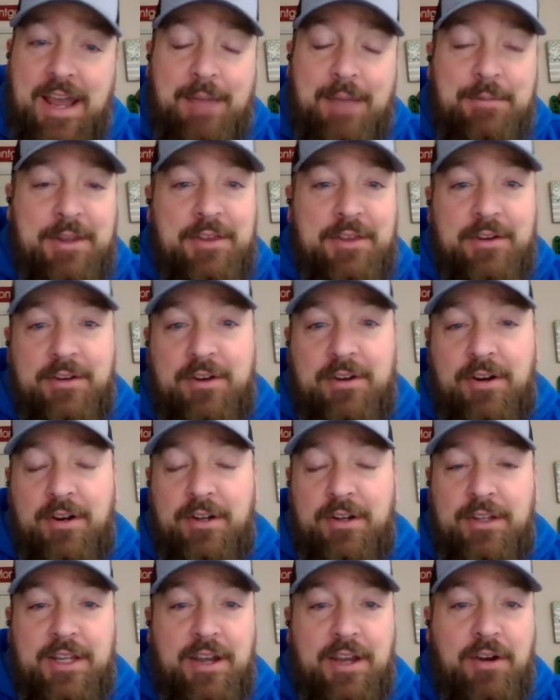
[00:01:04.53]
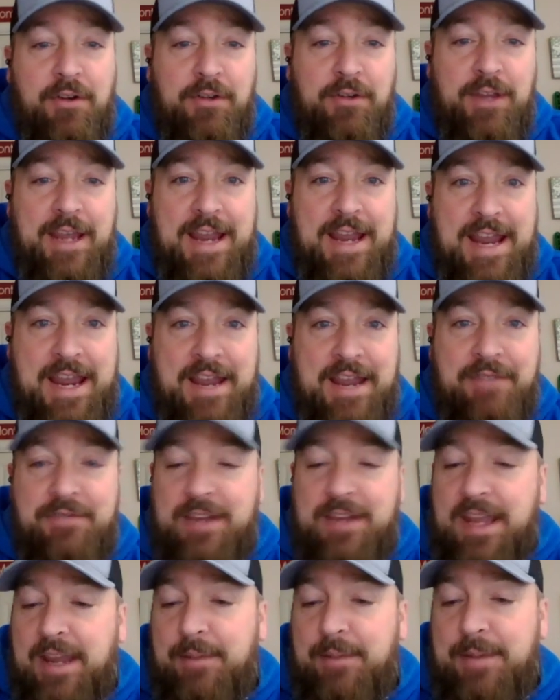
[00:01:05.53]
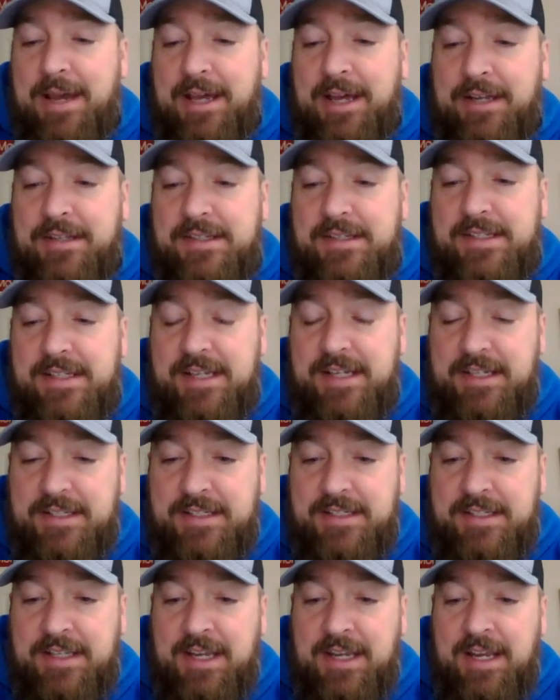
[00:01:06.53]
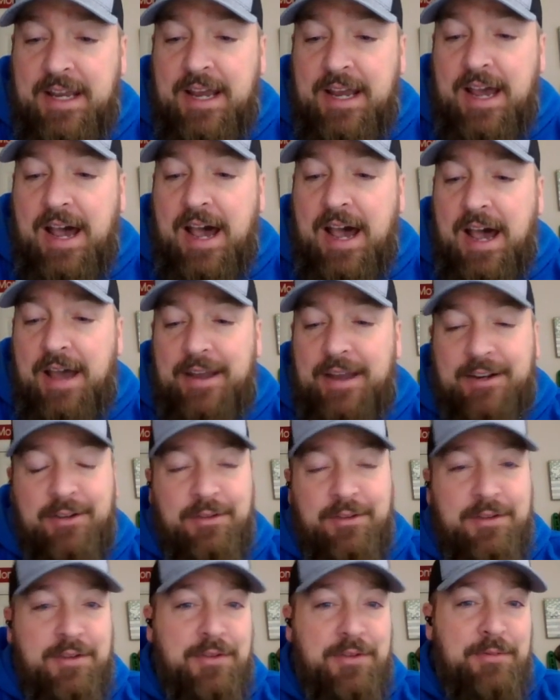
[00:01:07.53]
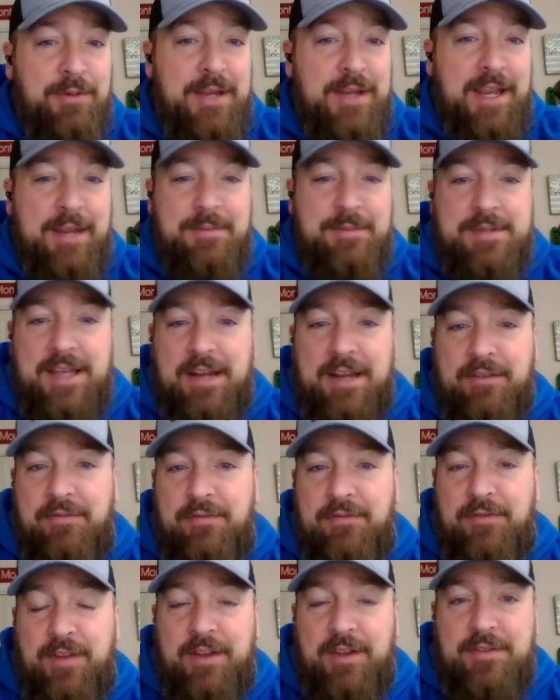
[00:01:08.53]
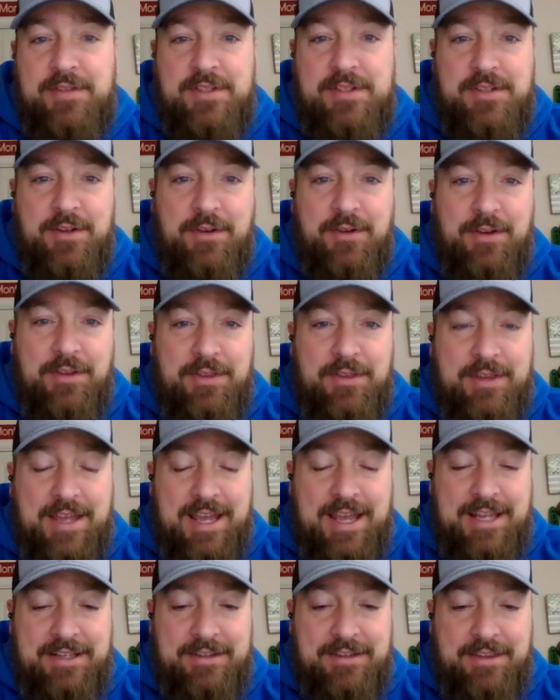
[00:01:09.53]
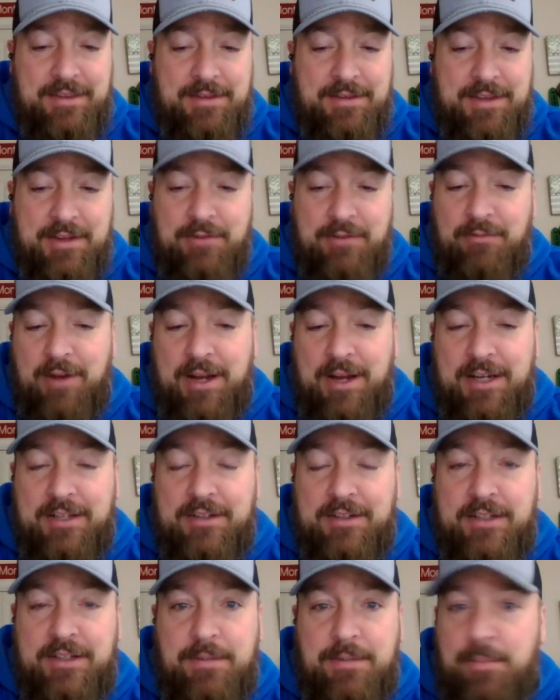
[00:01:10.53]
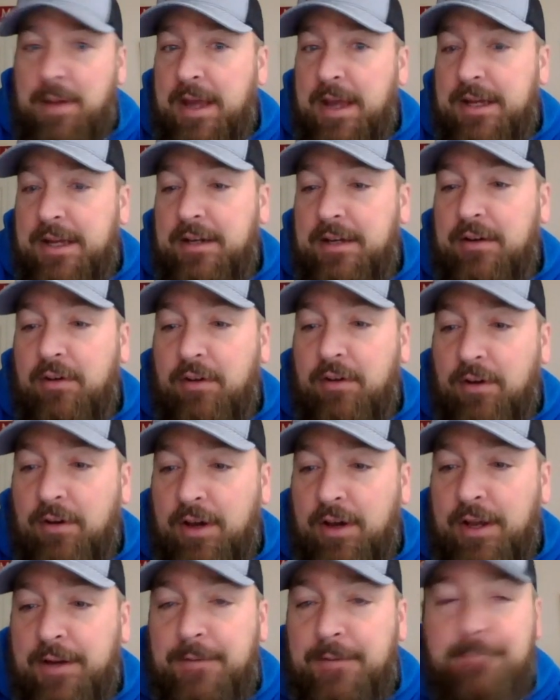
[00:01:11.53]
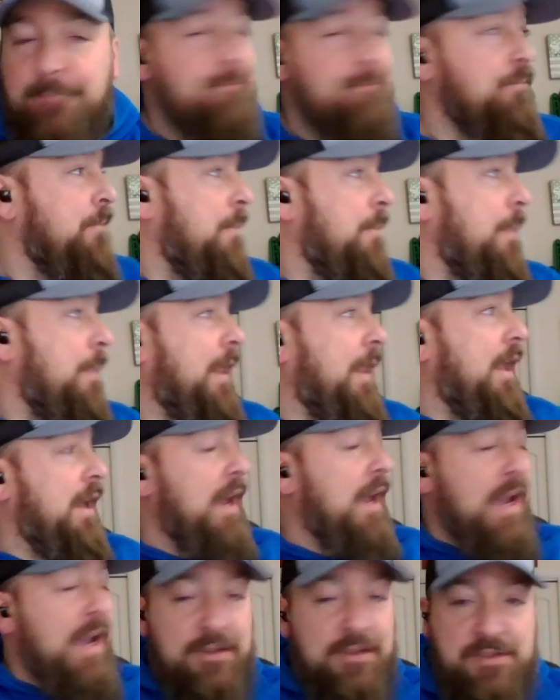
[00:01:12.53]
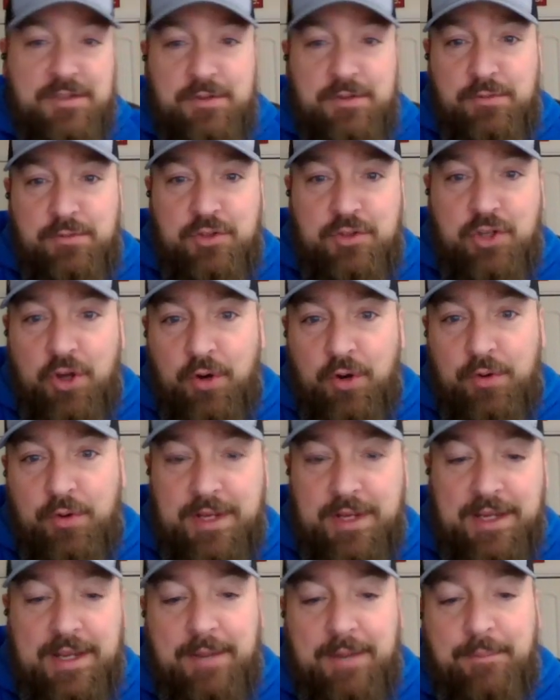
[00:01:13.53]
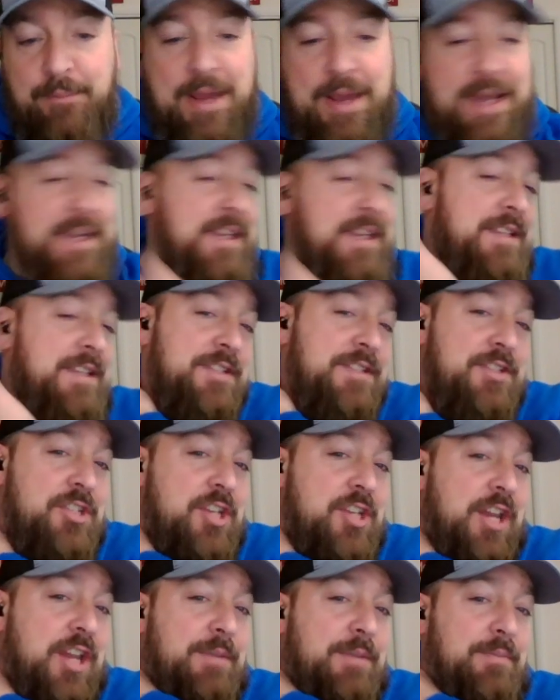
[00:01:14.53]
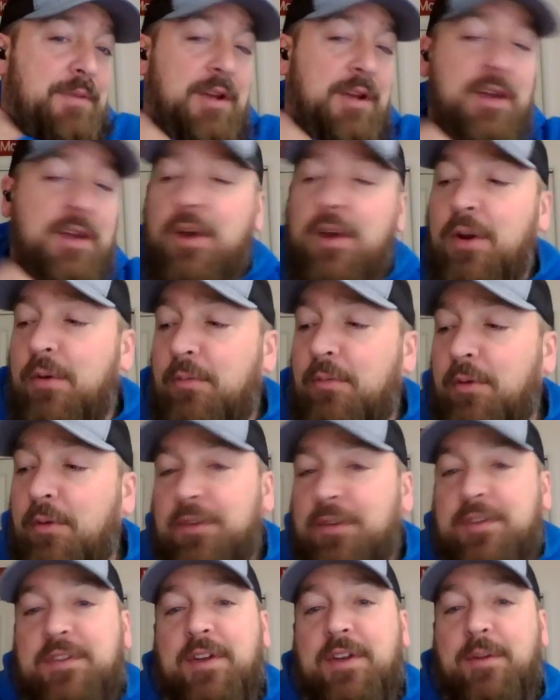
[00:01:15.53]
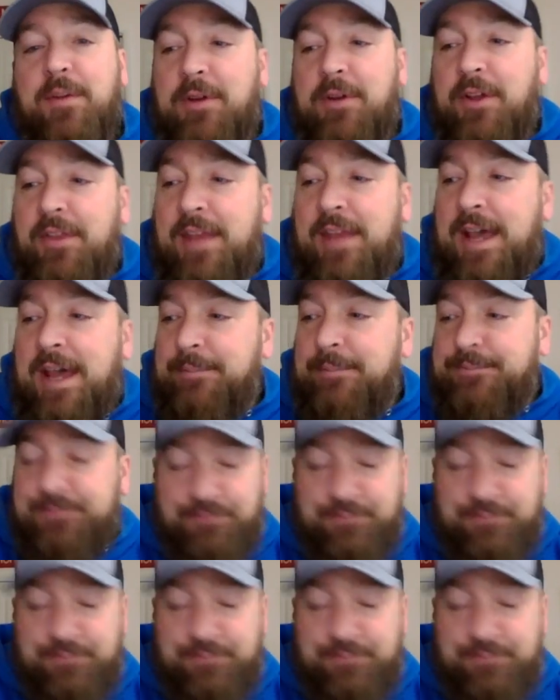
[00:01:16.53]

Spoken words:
I mean, they're currently only a half a game out of 6th and only 3 games out of 5th. So that theoretically, depending on how soon Joe can get back into shape, will determine on that.